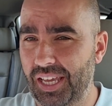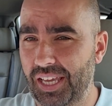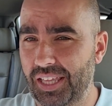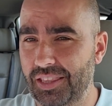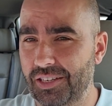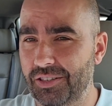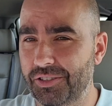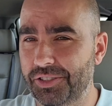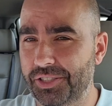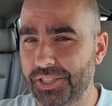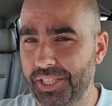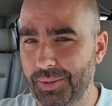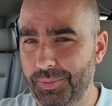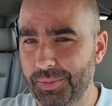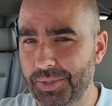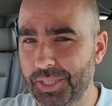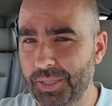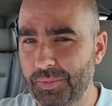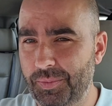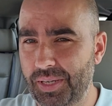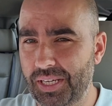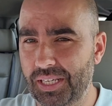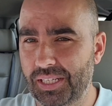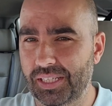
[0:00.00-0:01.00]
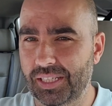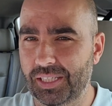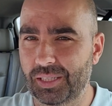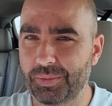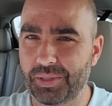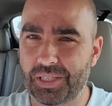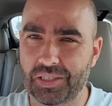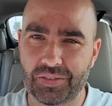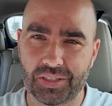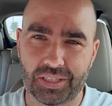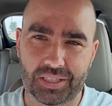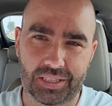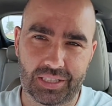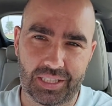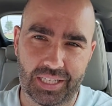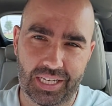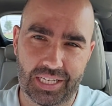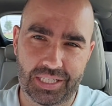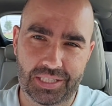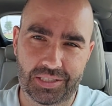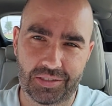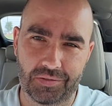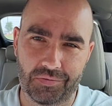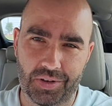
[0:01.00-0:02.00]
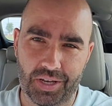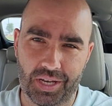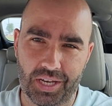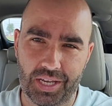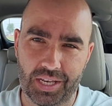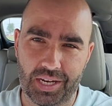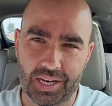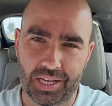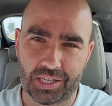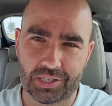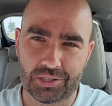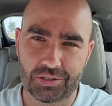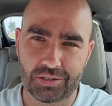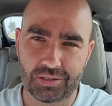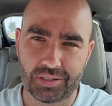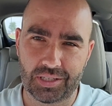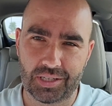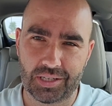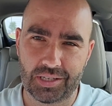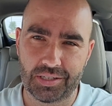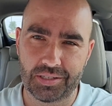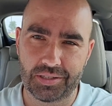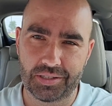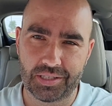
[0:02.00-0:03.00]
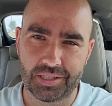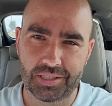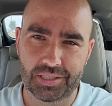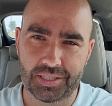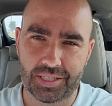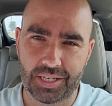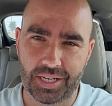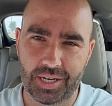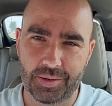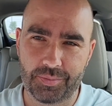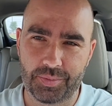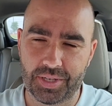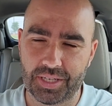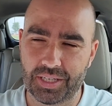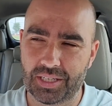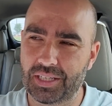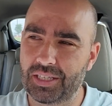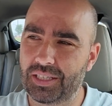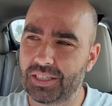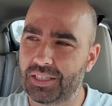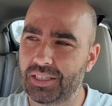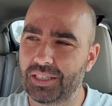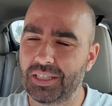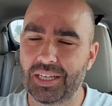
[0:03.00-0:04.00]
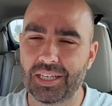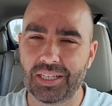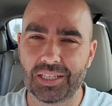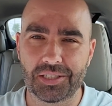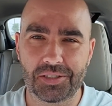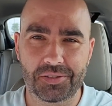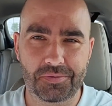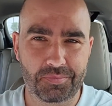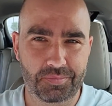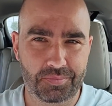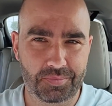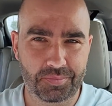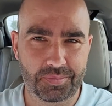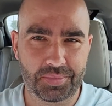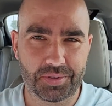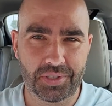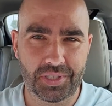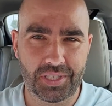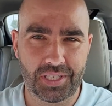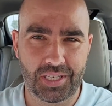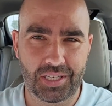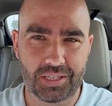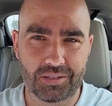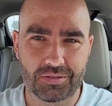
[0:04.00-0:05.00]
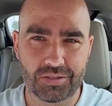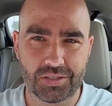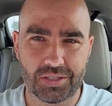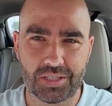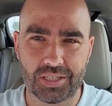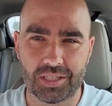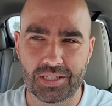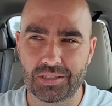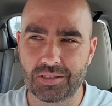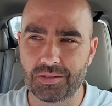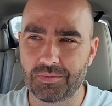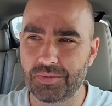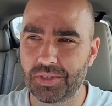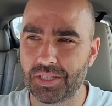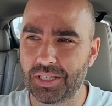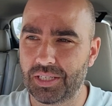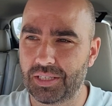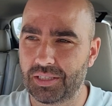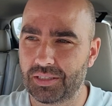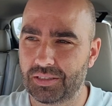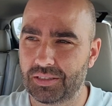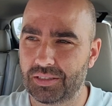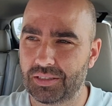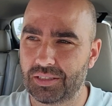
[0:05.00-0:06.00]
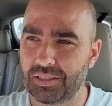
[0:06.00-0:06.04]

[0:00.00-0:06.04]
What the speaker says: there seems to be a little bit of a class divide actually on this topic, and it's pretty interesting to me.